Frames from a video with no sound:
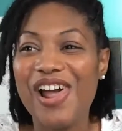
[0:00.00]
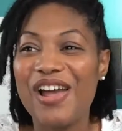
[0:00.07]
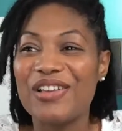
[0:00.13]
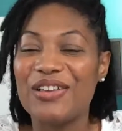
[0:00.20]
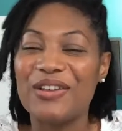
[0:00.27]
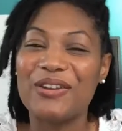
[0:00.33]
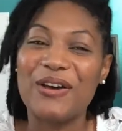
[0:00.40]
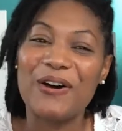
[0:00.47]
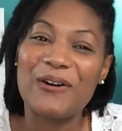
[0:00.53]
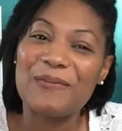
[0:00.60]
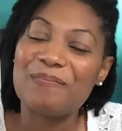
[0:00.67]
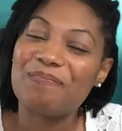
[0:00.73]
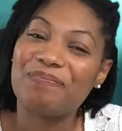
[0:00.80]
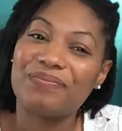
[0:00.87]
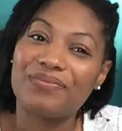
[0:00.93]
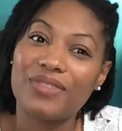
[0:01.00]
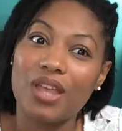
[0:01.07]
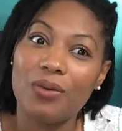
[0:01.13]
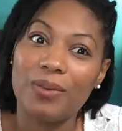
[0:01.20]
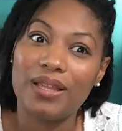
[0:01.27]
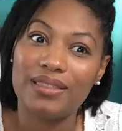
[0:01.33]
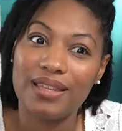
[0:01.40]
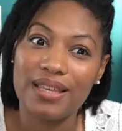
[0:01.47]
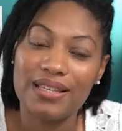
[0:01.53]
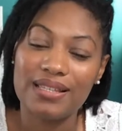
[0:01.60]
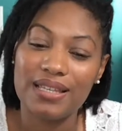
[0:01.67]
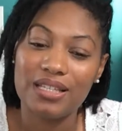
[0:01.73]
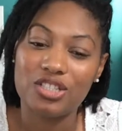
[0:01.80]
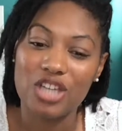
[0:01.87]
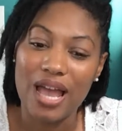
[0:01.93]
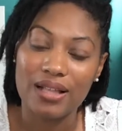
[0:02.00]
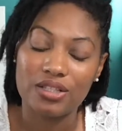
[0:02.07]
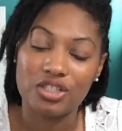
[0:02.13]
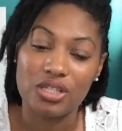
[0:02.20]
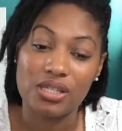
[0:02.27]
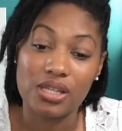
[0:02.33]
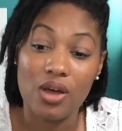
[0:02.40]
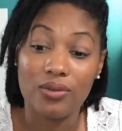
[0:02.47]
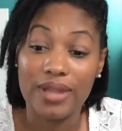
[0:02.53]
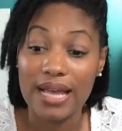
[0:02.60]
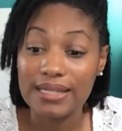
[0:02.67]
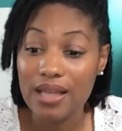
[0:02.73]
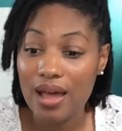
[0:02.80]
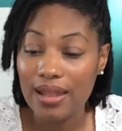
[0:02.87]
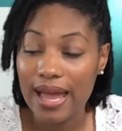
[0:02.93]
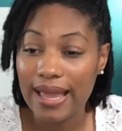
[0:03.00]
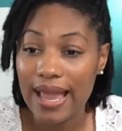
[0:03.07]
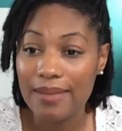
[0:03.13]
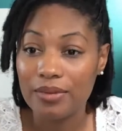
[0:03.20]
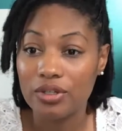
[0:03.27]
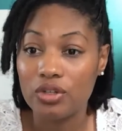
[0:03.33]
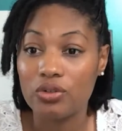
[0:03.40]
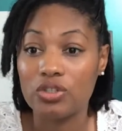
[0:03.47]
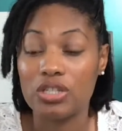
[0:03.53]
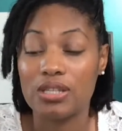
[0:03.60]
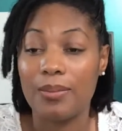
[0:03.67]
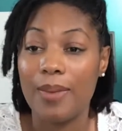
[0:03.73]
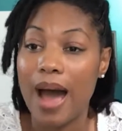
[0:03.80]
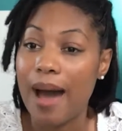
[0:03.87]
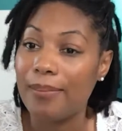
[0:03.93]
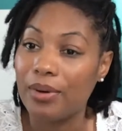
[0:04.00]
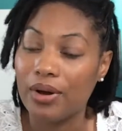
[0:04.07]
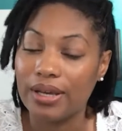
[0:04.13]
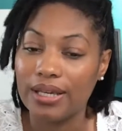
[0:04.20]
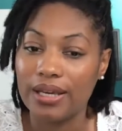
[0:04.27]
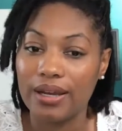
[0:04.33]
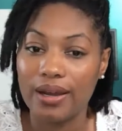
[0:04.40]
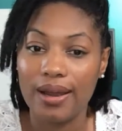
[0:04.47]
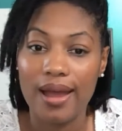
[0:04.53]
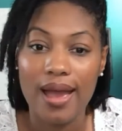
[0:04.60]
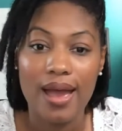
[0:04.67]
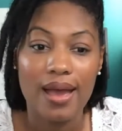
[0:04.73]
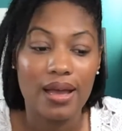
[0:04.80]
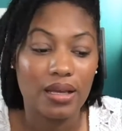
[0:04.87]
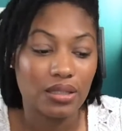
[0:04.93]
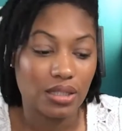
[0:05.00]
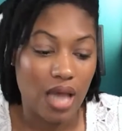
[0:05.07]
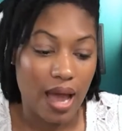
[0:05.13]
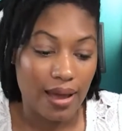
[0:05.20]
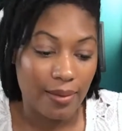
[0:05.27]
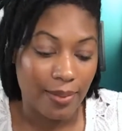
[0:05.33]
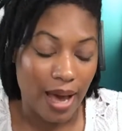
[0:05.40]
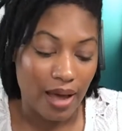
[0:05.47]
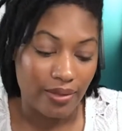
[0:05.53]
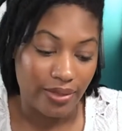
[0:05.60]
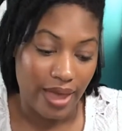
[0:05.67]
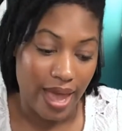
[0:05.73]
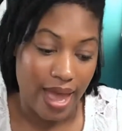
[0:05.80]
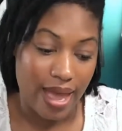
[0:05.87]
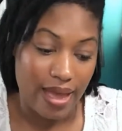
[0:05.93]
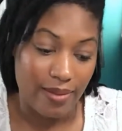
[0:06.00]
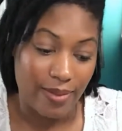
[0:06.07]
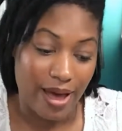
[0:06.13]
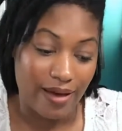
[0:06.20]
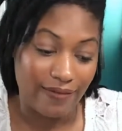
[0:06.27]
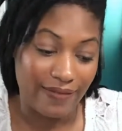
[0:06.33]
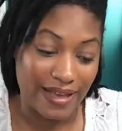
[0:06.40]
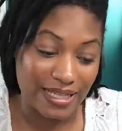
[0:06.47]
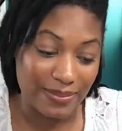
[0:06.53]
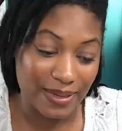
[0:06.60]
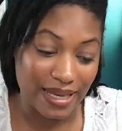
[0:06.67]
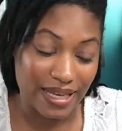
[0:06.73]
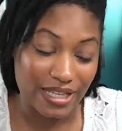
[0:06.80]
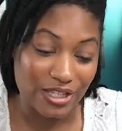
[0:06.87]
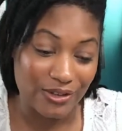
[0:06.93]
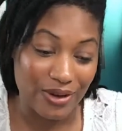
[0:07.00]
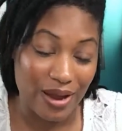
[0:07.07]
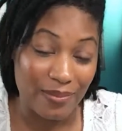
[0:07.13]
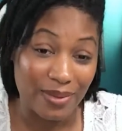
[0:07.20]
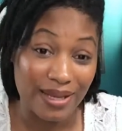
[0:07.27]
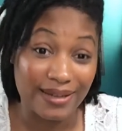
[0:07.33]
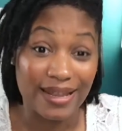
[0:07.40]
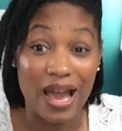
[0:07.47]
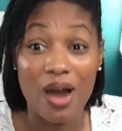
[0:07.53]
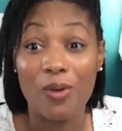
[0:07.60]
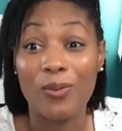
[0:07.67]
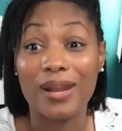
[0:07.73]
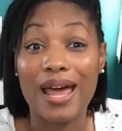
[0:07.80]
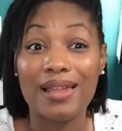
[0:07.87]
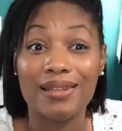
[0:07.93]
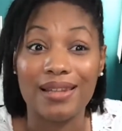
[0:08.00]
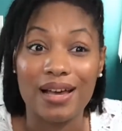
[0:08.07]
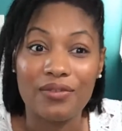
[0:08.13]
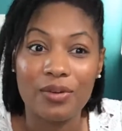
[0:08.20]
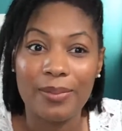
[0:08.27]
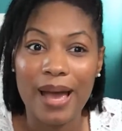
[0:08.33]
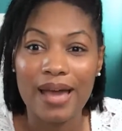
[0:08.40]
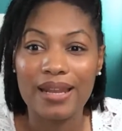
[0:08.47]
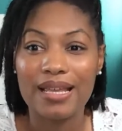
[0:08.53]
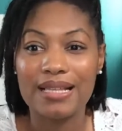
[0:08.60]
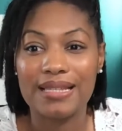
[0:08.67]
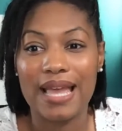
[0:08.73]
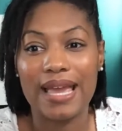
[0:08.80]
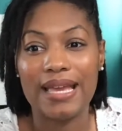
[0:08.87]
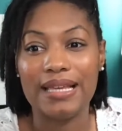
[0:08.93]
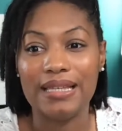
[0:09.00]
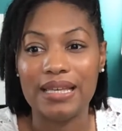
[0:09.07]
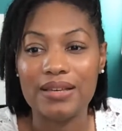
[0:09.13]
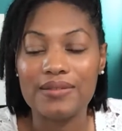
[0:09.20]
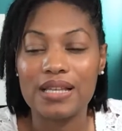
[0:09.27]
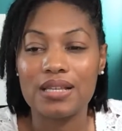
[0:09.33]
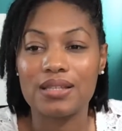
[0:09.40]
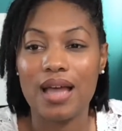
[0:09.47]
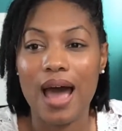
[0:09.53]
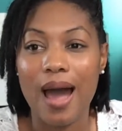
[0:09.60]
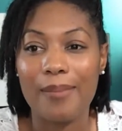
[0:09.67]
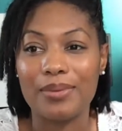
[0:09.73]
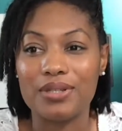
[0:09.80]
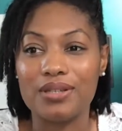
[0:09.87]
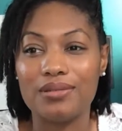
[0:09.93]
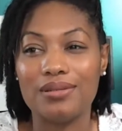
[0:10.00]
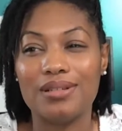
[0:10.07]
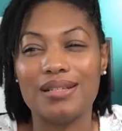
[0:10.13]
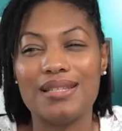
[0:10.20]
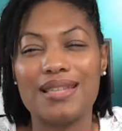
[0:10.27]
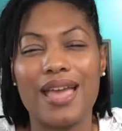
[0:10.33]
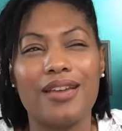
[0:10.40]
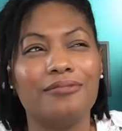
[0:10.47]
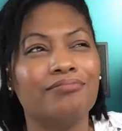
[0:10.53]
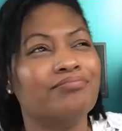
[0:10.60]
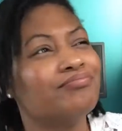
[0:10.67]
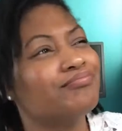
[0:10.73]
You know, when things get challenging. So that's all I came to do, is just to pop on here, talk about that, about Facebook and Instagram being down. And what I love about it is that it gives us the opportunity to say,